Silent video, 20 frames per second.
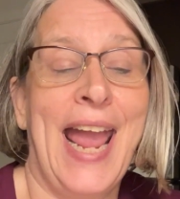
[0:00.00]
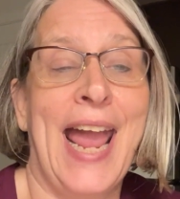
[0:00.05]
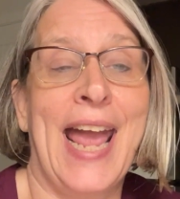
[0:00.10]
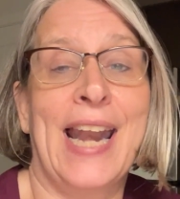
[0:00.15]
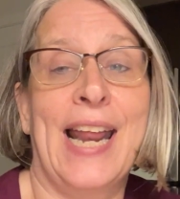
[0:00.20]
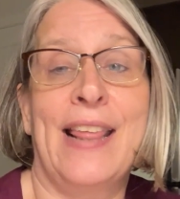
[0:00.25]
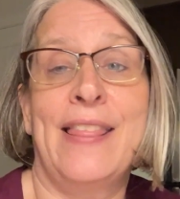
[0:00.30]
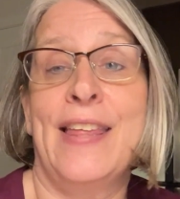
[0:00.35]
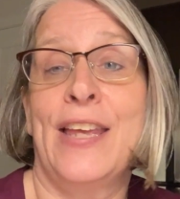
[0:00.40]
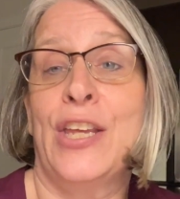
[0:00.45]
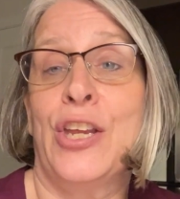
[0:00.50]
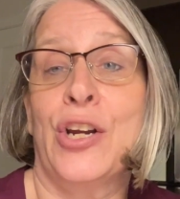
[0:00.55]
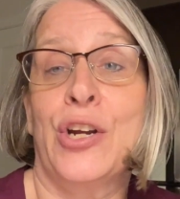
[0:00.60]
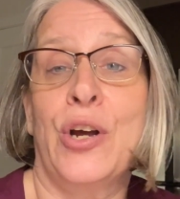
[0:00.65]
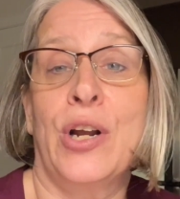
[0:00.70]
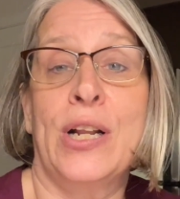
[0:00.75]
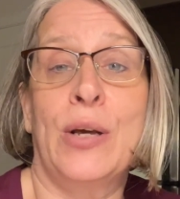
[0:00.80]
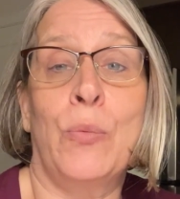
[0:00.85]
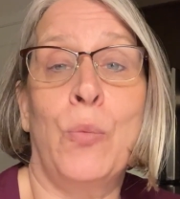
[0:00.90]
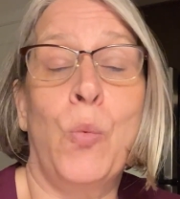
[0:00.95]
And I think you're
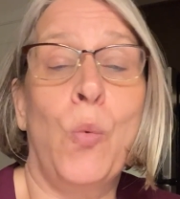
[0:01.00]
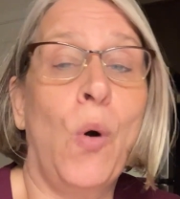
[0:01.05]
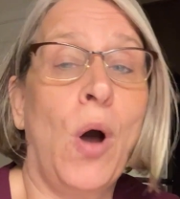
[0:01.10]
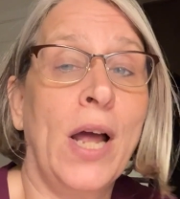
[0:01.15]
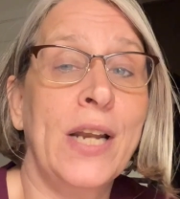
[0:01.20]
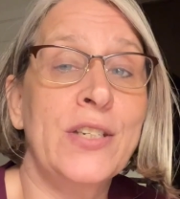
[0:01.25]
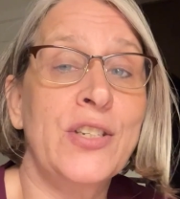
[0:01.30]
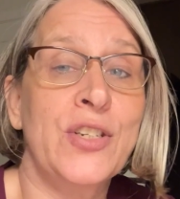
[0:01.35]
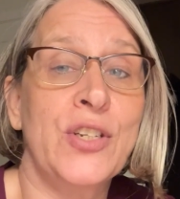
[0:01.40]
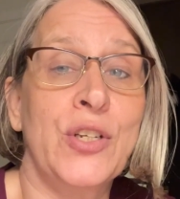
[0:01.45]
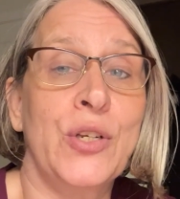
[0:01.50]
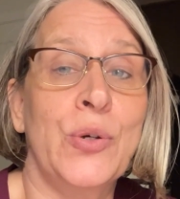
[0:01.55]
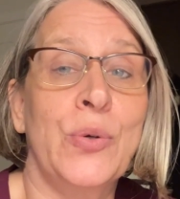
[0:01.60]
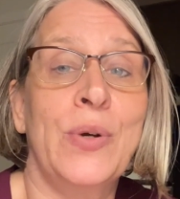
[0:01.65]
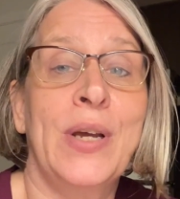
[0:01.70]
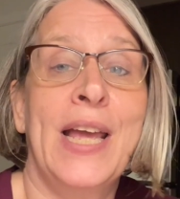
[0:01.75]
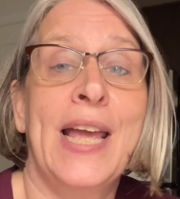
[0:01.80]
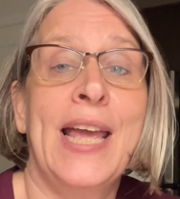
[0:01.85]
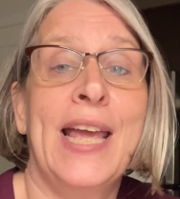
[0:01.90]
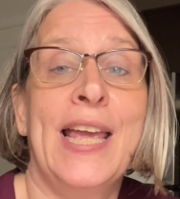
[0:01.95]
going to want
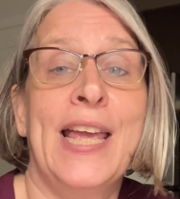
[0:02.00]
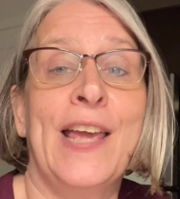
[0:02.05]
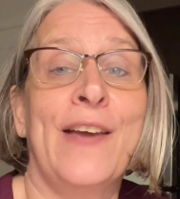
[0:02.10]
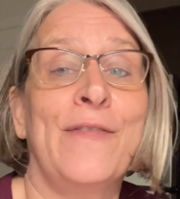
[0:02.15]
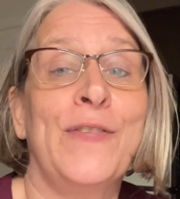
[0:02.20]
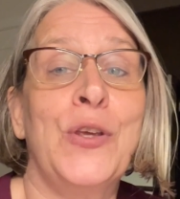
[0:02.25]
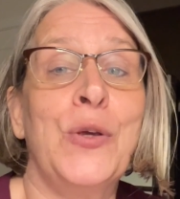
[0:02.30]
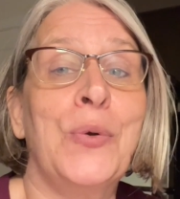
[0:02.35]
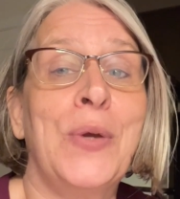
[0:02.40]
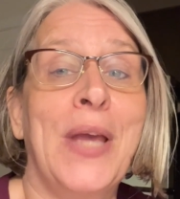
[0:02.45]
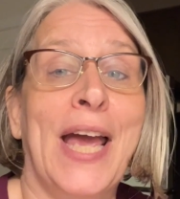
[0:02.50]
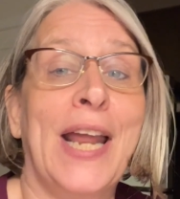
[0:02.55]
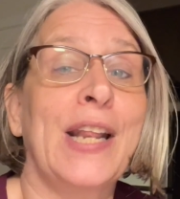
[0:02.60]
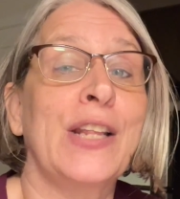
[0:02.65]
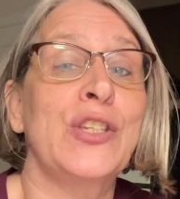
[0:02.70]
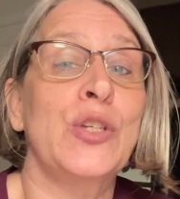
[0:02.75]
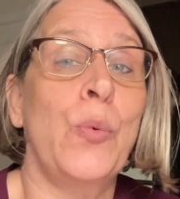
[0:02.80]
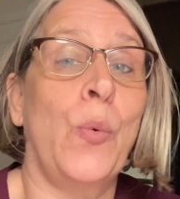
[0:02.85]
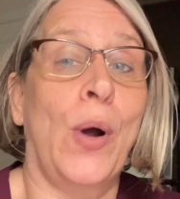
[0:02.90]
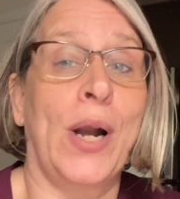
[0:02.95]
to if you get a
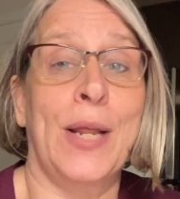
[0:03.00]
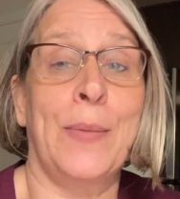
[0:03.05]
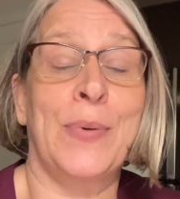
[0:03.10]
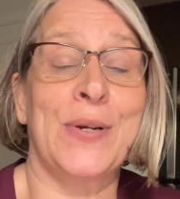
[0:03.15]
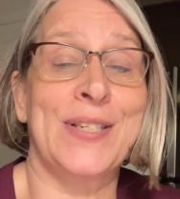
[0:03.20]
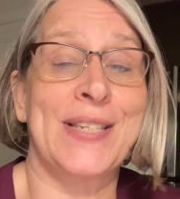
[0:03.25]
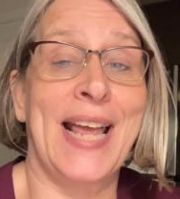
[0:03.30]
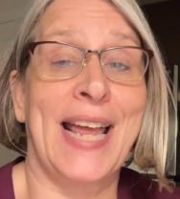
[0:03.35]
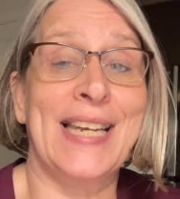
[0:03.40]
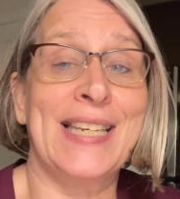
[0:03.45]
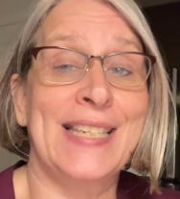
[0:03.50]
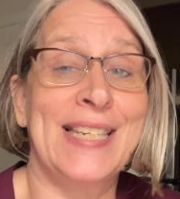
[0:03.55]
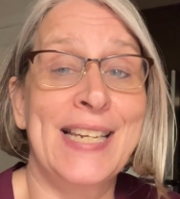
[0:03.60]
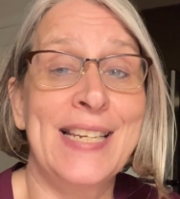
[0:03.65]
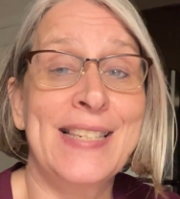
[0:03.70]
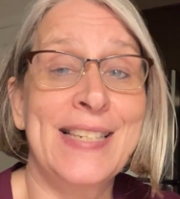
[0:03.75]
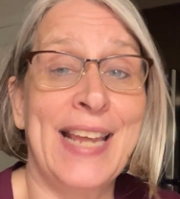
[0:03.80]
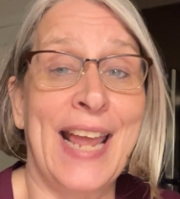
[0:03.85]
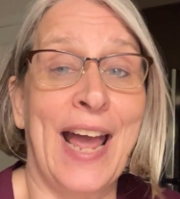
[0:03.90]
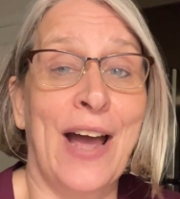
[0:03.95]
20%
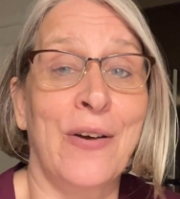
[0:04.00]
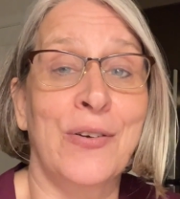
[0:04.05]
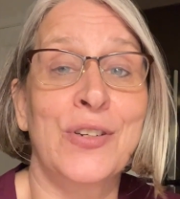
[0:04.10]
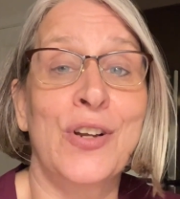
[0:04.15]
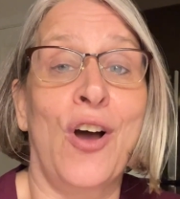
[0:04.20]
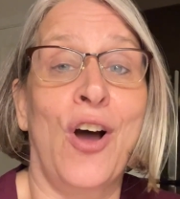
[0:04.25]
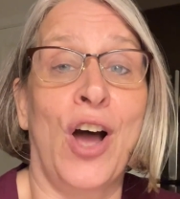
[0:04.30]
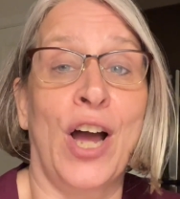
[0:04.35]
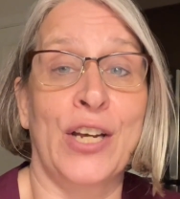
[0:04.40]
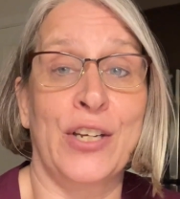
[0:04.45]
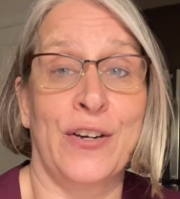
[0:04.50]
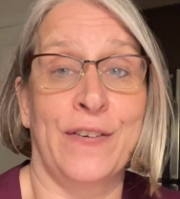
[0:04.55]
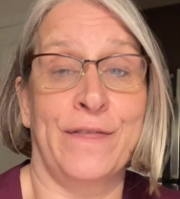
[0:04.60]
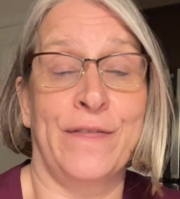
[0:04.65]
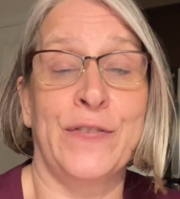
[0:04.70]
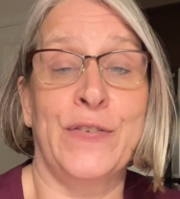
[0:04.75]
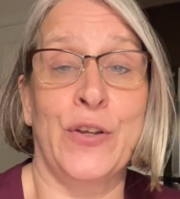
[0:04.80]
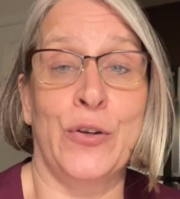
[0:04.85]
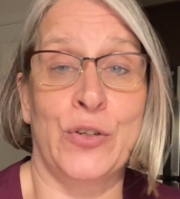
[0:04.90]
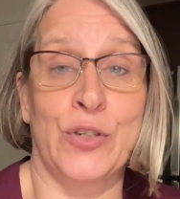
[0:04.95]
discount on your
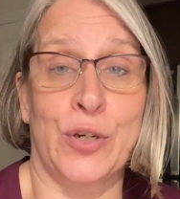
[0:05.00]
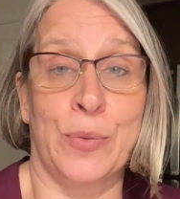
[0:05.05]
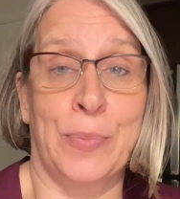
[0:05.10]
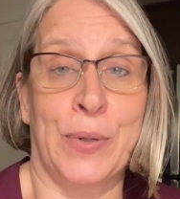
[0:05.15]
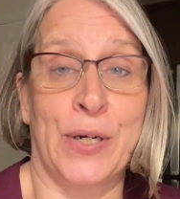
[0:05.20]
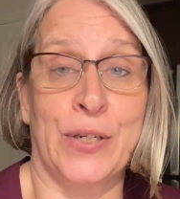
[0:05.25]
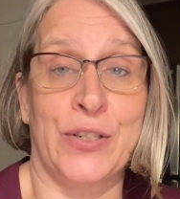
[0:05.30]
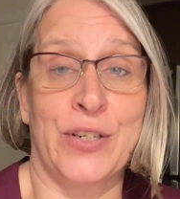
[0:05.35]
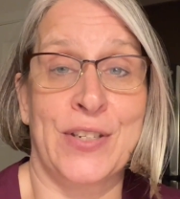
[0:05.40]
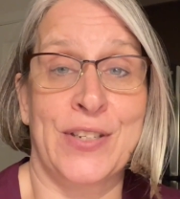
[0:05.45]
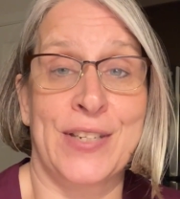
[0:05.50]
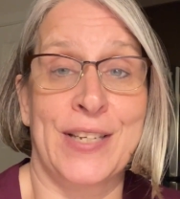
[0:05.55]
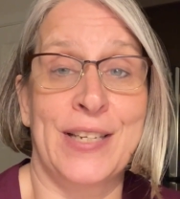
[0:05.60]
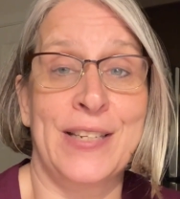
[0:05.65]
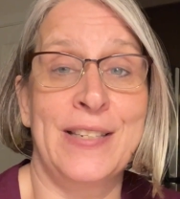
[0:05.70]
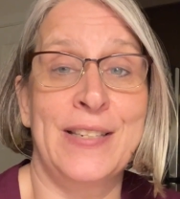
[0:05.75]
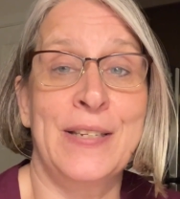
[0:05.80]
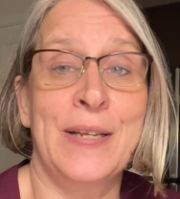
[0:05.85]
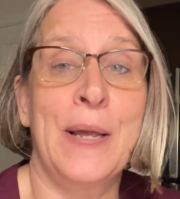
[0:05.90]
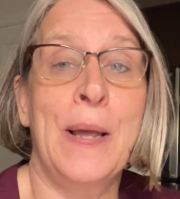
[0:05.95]
future
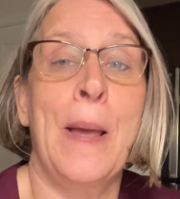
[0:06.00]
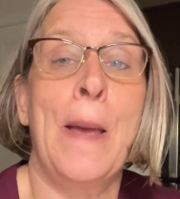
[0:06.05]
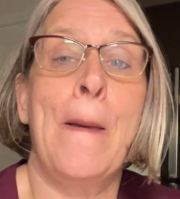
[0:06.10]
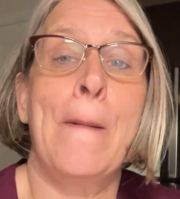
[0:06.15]
purchases.